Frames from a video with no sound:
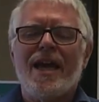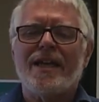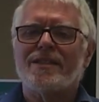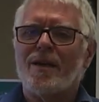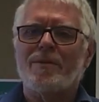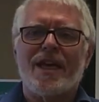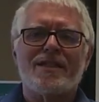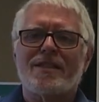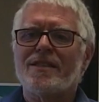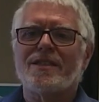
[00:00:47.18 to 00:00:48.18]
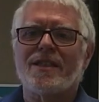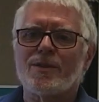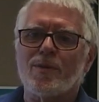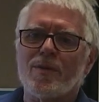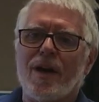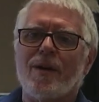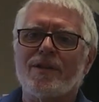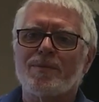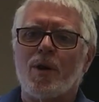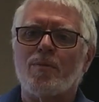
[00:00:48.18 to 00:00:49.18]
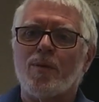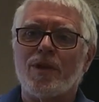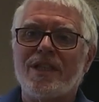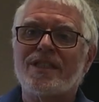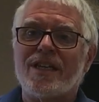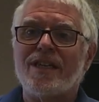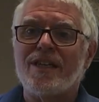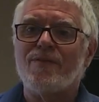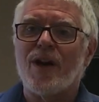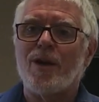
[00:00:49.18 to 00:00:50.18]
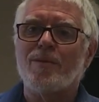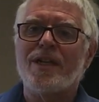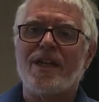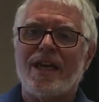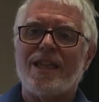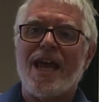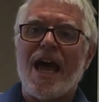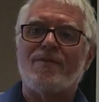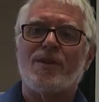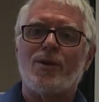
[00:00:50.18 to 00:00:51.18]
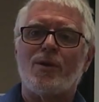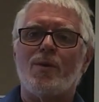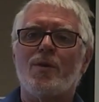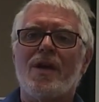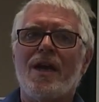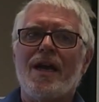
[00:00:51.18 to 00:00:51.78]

In some cases, it's sperm are released into the environment and they have to